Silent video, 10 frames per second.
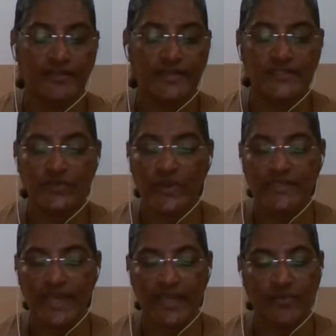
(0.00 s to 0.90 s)
that
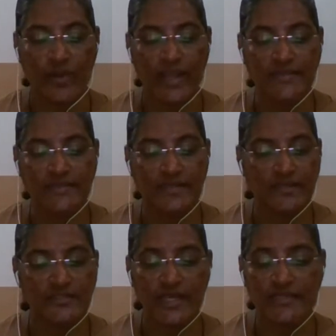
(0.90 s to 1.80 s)
suicide rates
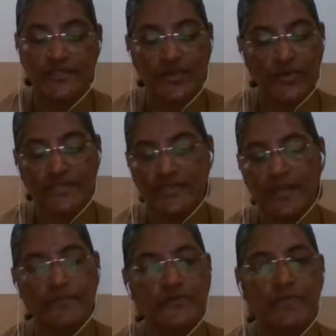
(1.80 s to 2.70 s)
just don't
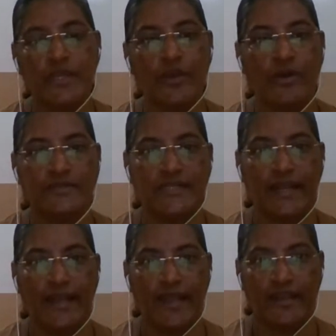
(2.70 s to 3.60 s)
seem to be on
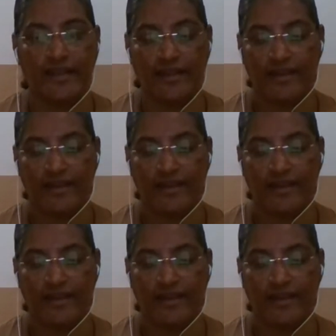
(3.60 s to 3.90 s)
decline.